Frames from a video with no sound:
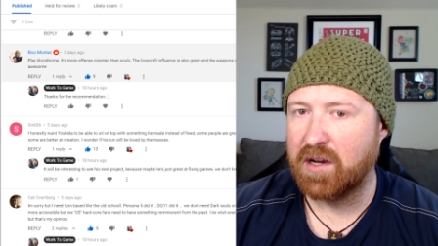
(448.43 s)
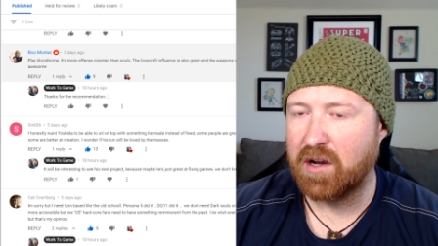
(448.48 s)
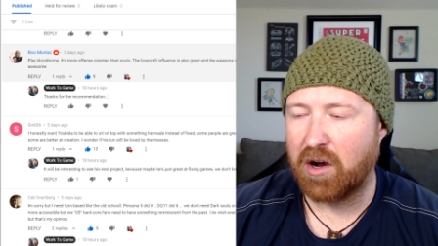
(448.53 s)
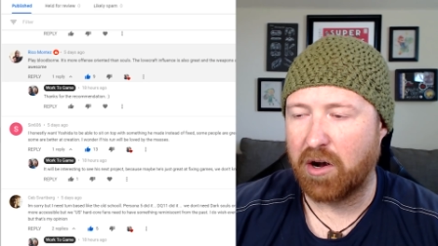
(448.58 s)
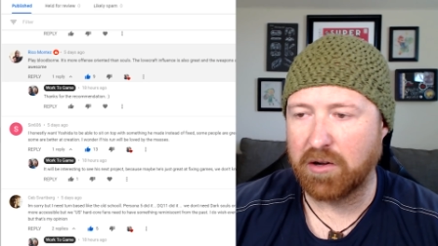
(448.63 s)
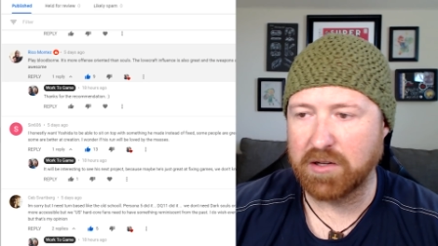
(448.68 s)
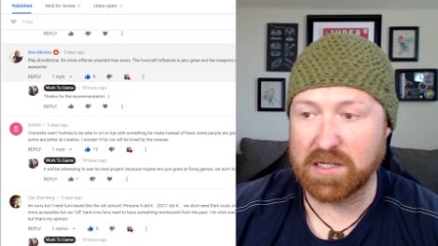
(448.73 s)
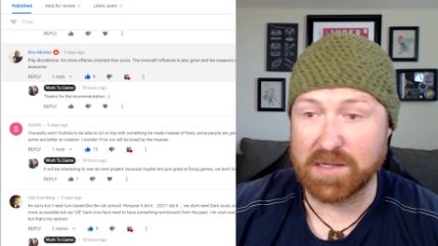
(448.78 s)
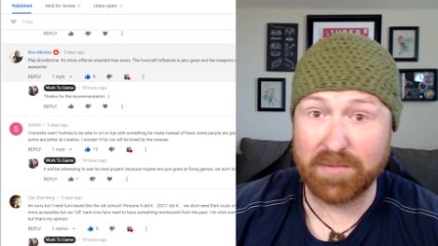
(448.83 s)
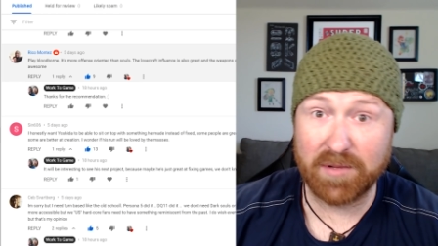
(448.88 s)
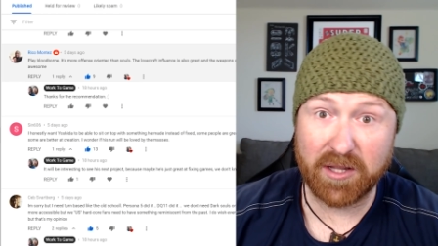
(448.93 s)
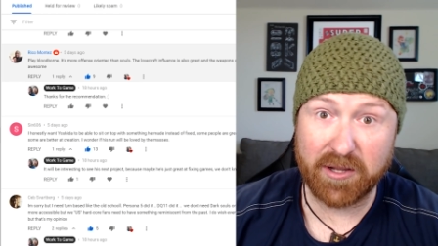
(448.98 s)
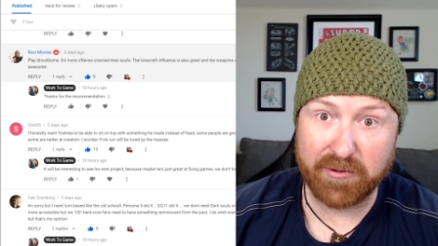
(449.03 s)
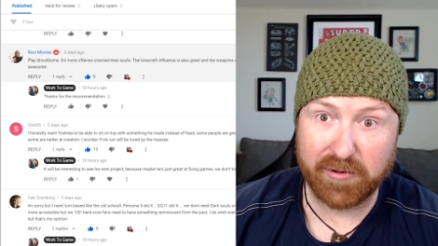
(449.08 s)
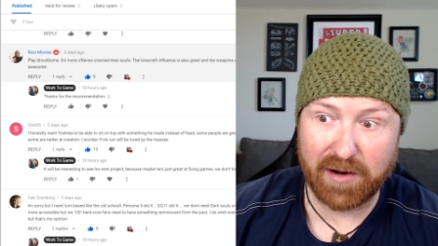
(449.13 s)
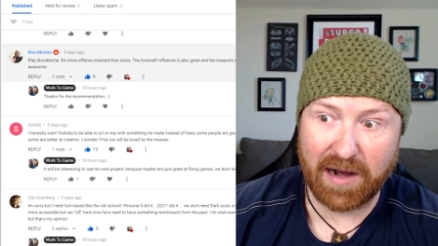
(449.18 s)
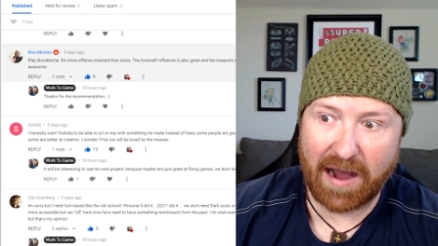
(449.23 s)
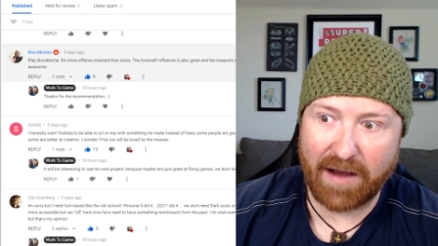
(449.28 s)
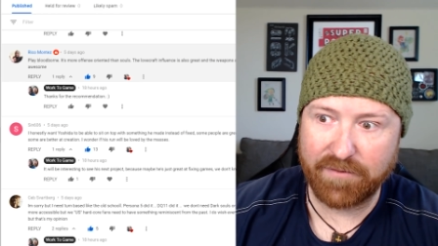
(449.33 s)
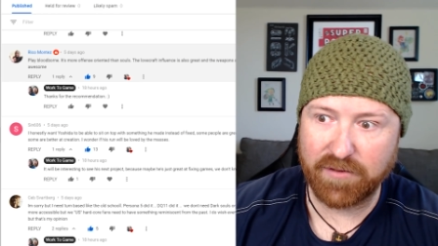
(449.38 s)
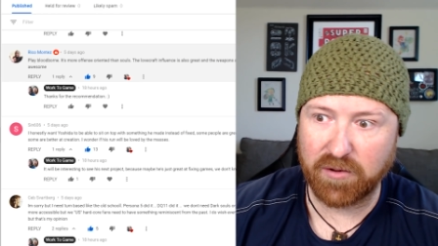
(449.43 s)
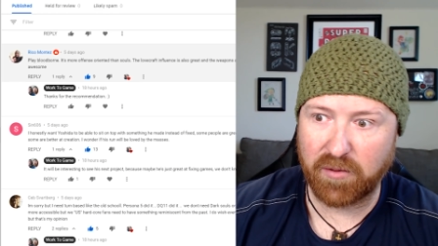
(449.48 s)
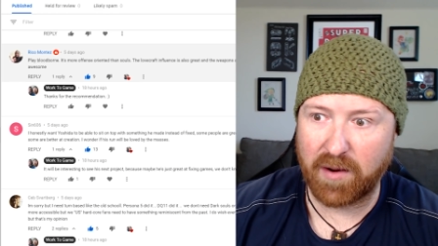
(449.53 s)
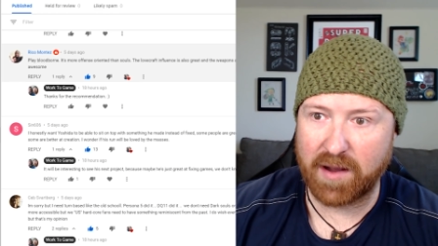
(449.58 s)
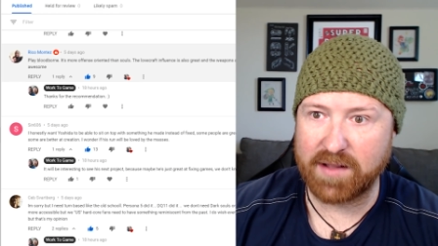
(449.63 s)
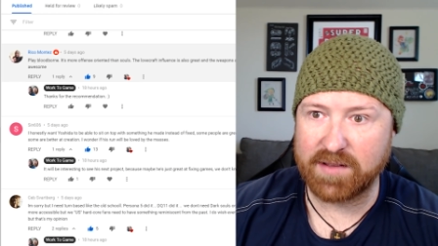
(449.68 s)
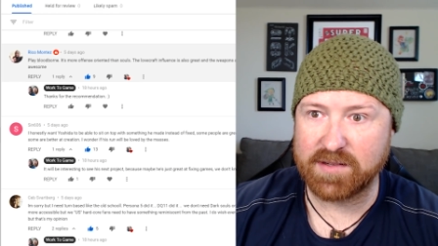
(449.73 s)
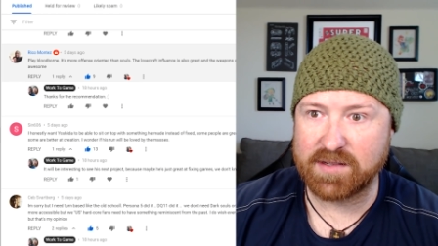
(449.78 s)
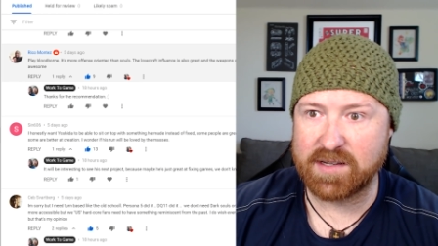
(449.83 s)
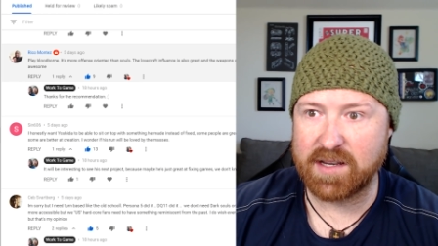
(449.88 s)
Ultimately, we'll have to
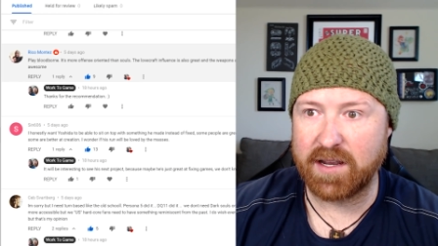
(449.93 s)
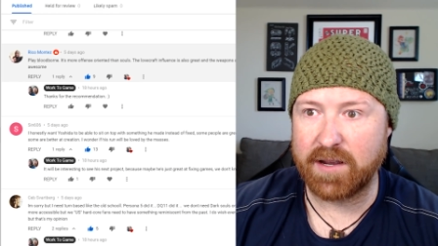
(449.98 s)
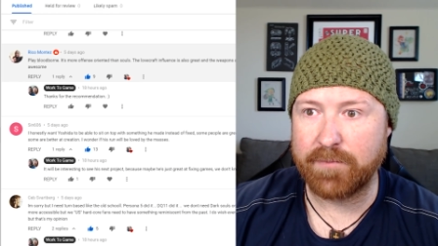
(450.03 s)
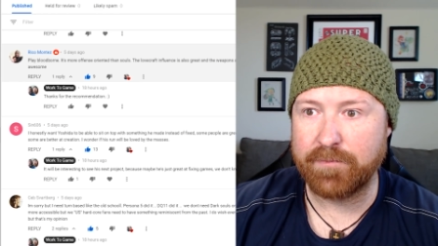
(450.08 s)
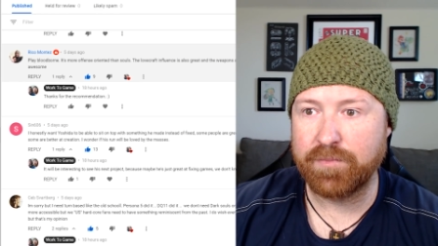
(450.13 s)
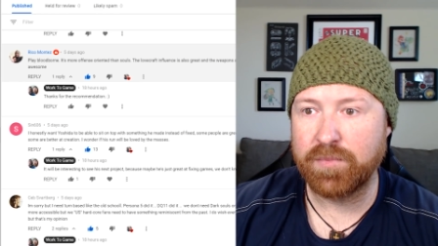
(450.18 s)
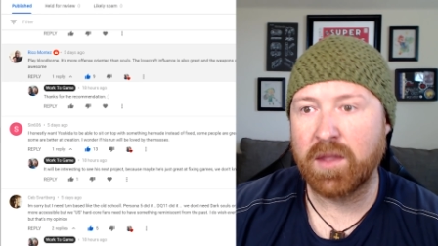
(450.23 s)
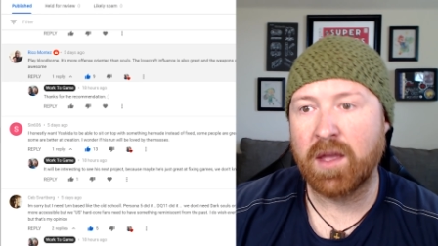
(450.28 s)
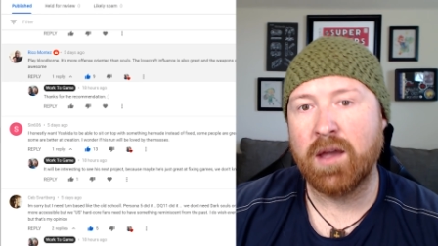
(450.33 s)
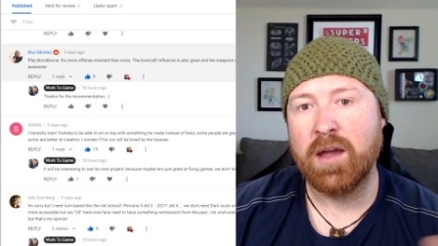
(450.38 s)
wait and see.